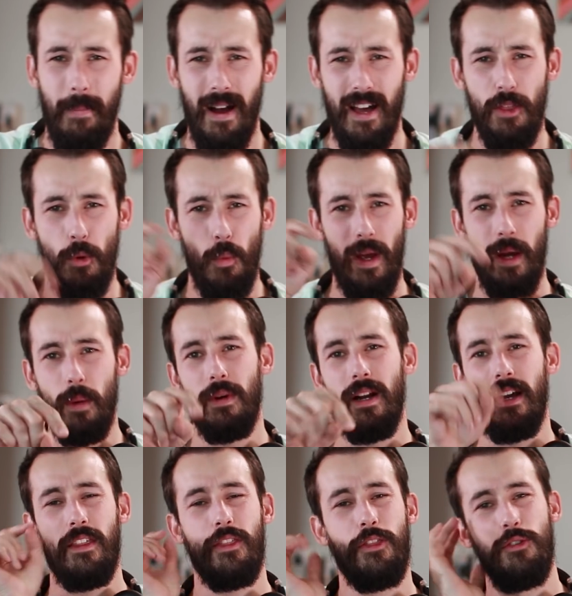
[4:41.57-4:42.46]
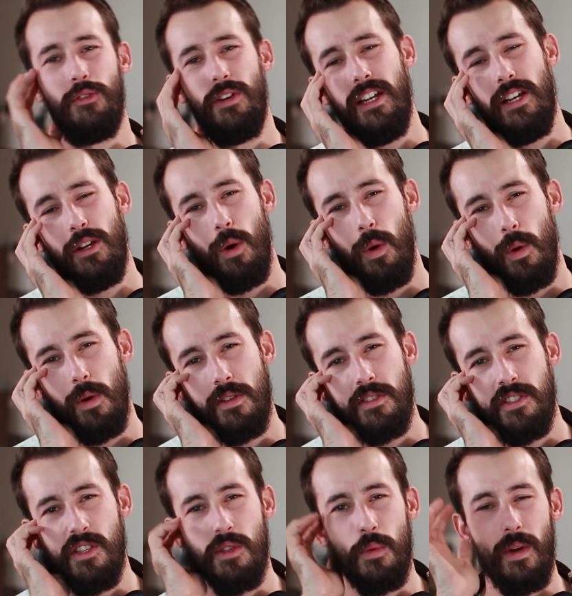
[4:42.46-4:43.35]
By the way, we're like
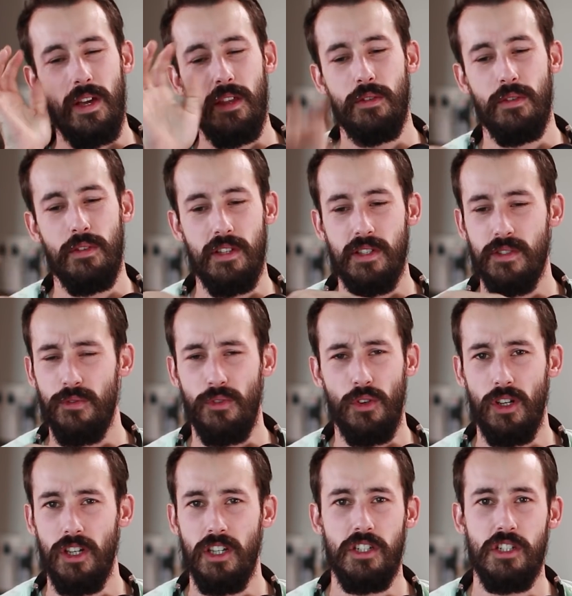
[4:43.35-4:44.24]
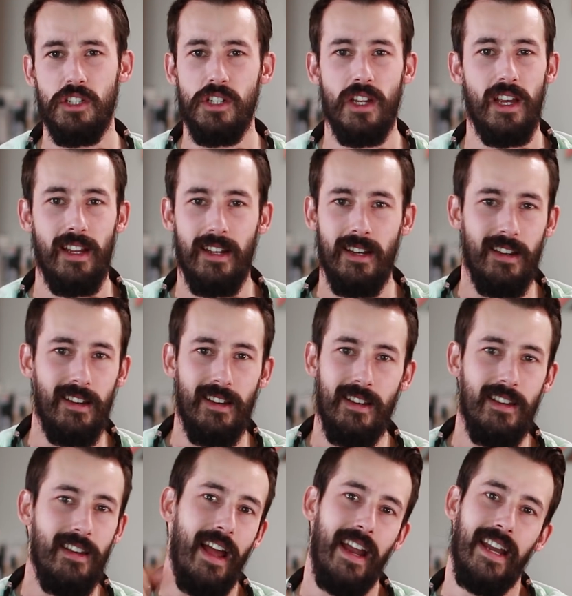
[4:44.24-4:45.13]
3/4 of the way through this footage,
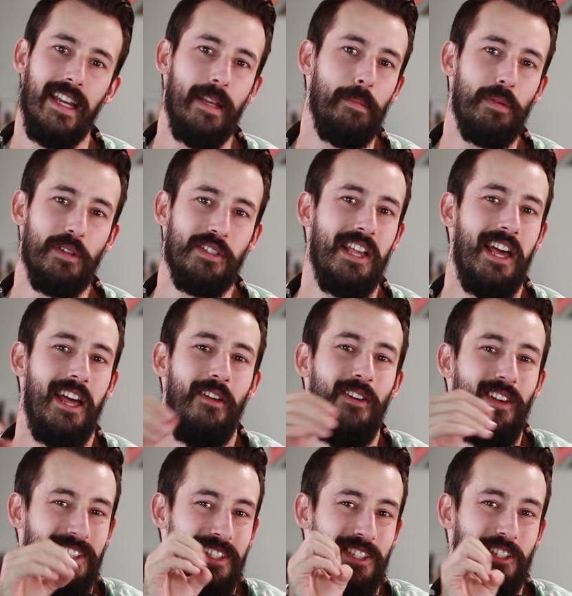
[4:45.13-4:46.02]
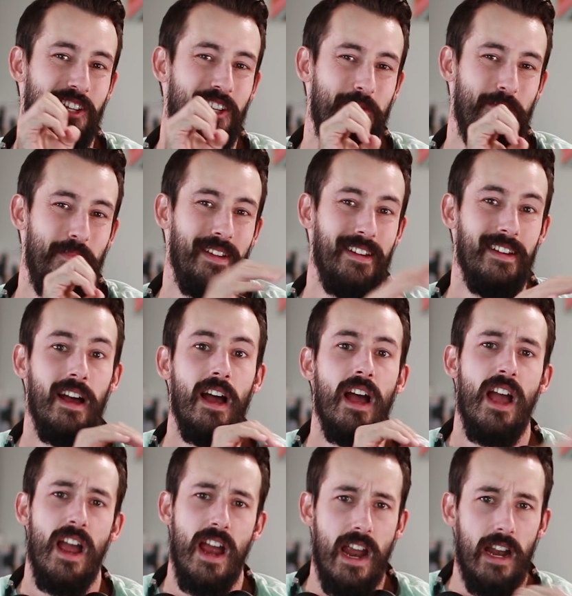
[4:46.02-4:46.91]
and 90% of it's just been
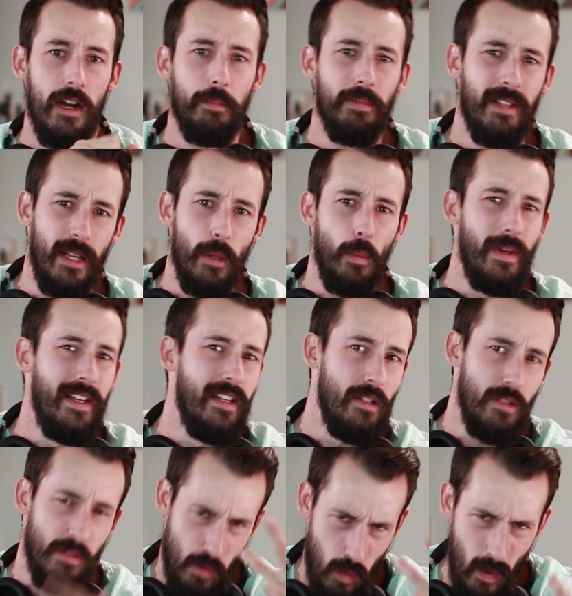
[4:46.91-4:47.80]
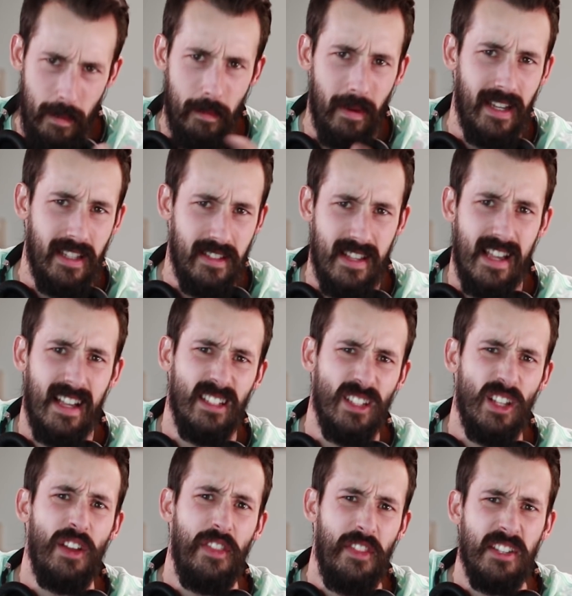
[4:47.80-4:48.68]
airplane windows. We might take a
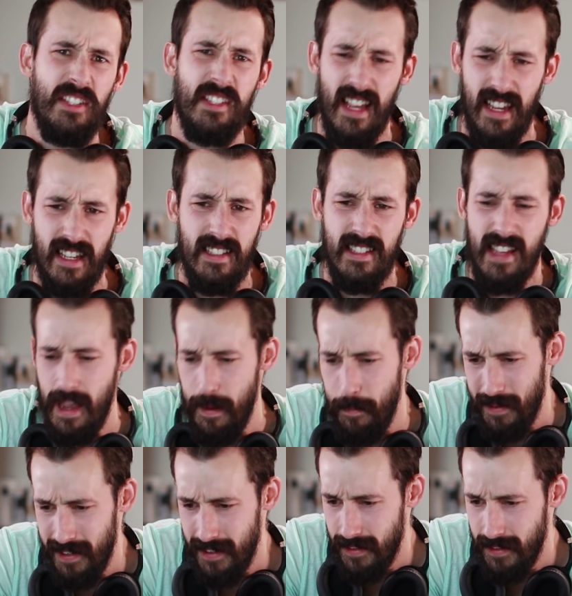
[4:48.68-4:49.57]
look at the second tape.